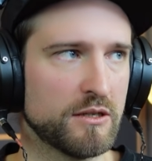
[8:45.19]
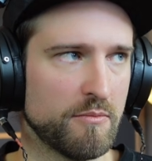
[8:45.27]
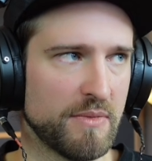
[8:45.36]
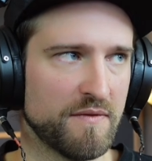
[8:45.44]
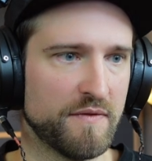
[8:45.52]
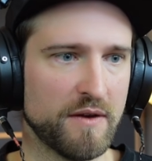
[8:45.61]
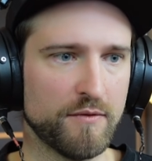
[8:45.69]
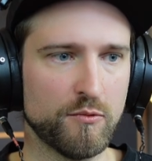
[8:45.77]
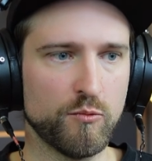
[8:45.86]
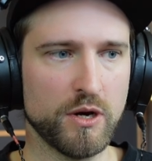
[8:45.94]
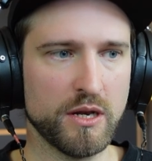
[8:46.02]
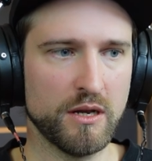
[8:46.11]
not my favorite
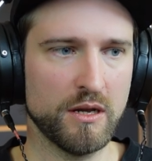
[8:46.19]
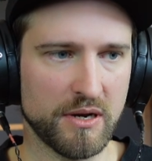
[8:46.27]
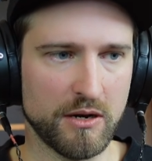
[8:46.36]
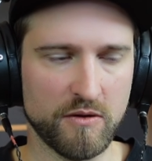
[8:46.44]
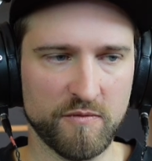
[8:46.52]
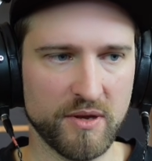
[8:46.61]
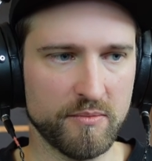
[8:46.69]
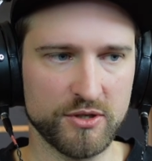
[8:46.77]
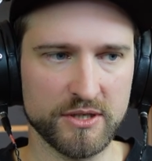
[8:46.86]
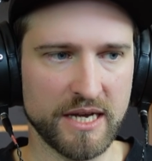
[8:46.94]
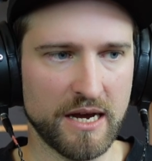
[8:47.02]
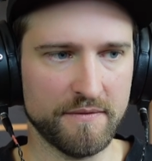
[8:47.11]
one, but a lot of people
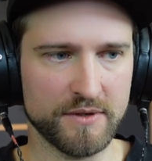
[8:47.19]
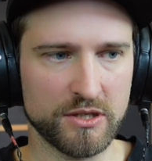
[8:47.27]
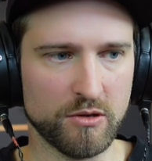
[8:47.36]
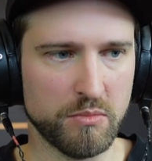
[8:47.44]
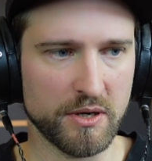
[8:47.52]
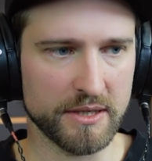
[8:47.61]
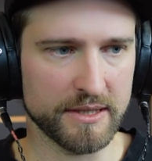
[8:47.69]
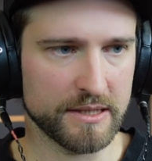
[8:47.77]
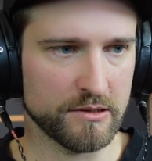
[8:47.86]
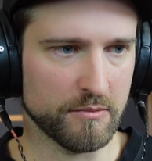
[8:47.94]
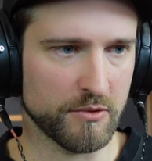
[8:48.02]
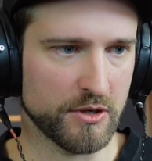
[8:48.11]
just have the stock plugins,
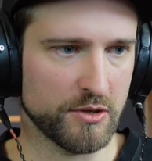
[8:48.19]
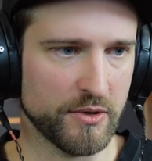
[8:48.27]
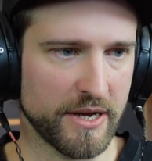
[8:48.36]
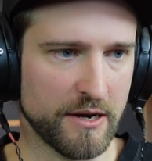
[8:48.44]
so I'm going to do it